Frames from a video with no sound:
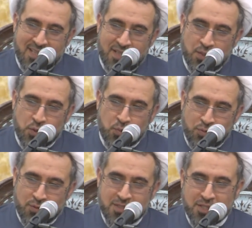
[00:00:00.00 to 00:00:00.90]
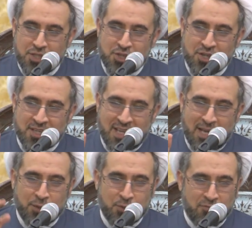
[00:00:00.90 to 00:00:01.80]
your position
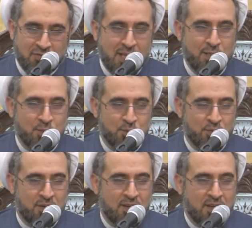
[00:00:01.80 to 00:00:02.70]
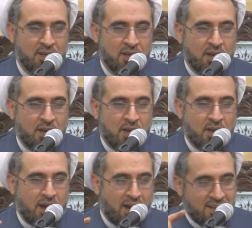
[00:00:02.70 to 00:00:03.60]
and your value
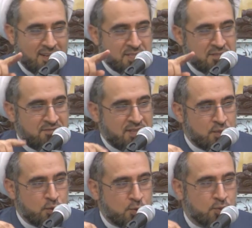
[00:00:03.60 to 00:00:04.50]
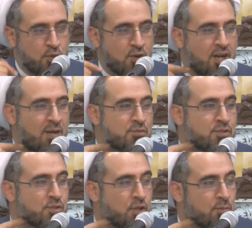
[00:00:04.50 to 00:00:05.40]
unless when your soul comes
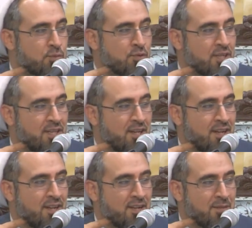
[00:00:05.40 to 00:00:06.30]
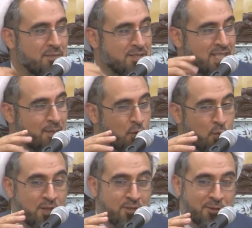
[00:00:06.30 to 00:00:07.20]
up to here. Means the
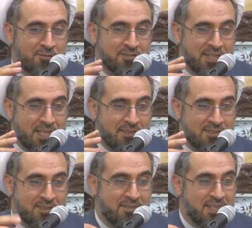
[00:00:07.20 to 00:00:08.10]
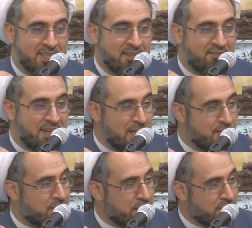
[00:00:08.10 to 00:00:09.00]
moment of death. When the
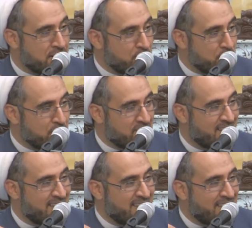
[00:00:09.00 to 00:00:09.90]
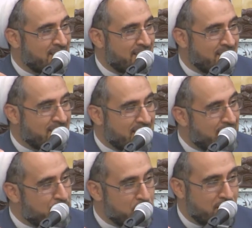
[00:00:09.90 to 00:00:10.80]
veils are removed then
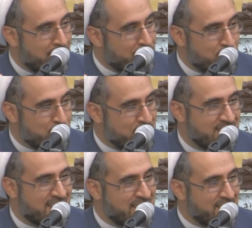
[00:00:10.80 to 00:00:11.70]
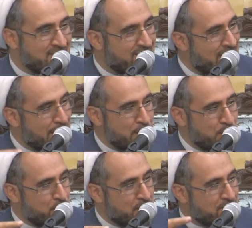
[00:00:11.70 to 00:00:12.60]
you will understand the
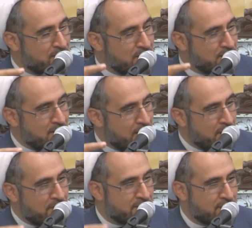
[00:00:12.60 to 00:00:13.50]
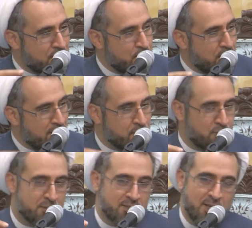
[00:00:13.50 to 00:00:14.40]
value of this love that you have
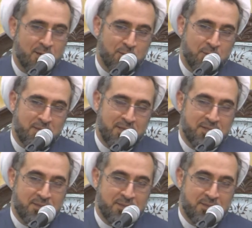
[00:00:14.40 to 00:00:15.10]
towards Ahlul Bayt.